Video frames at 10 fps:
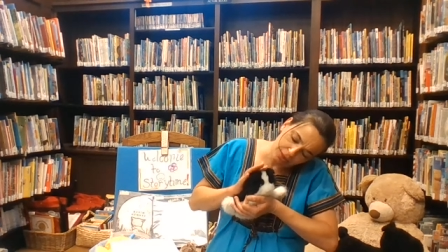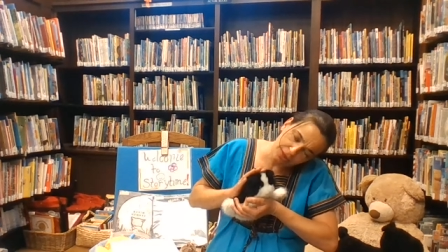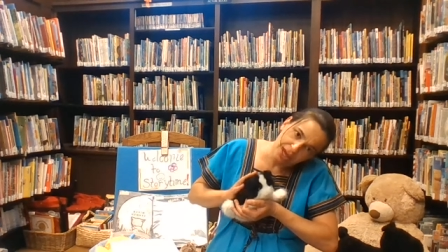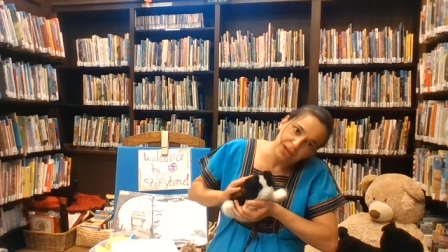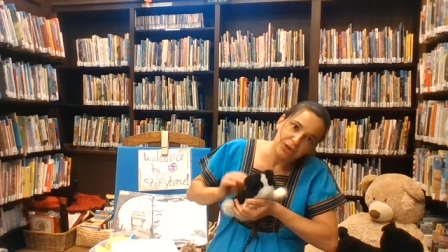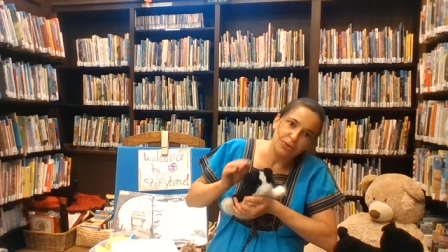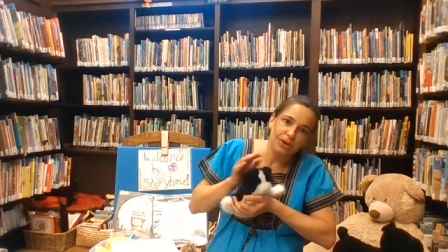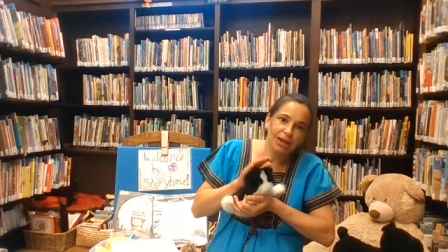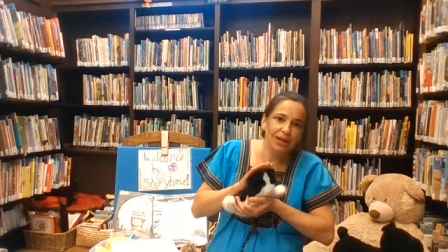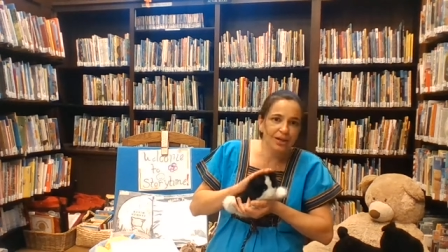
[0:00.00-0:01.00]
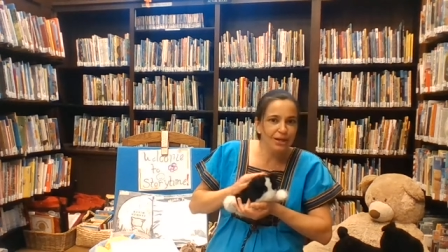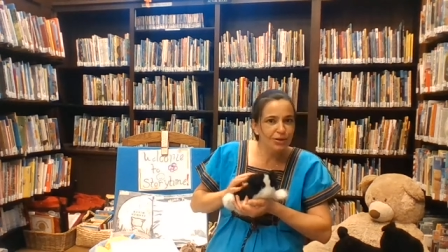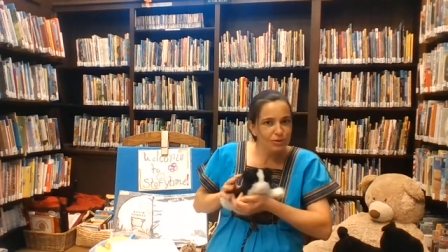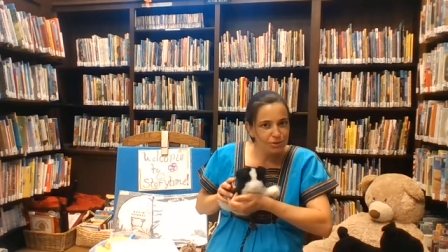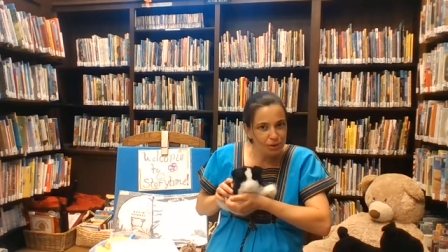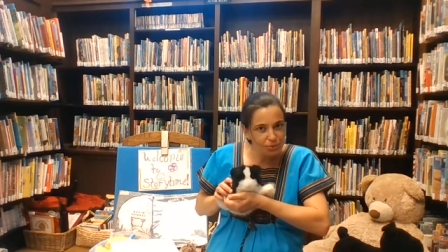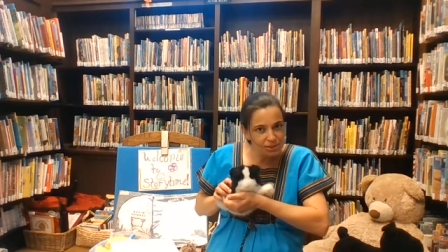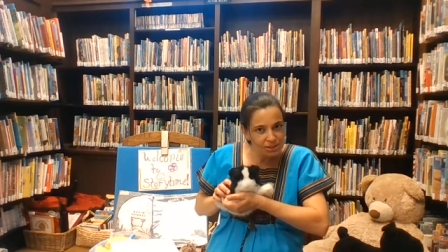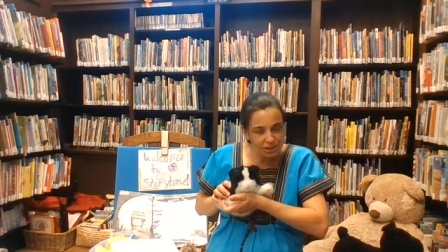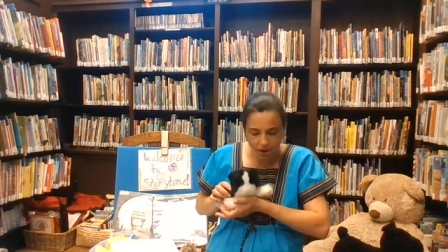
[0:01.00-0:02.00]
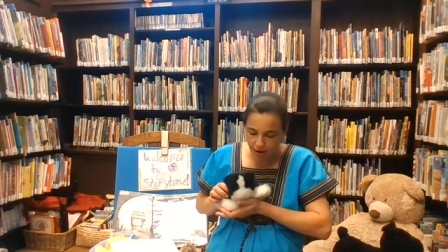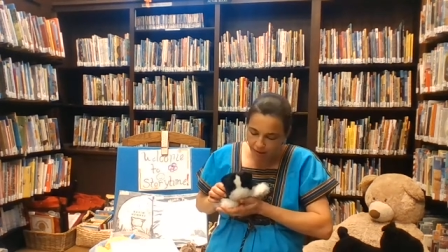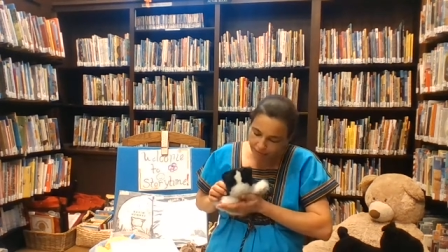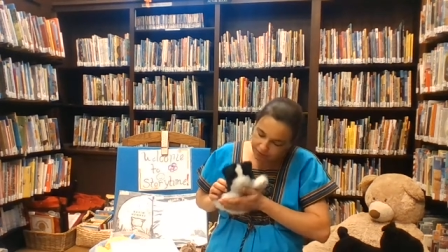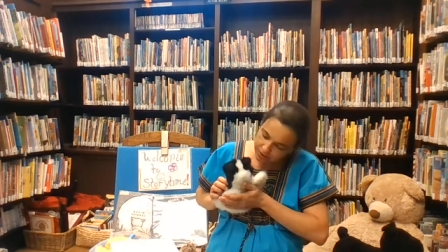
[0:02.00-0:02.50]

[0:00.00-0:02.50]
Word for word: Thank you, kitty. You're so soft.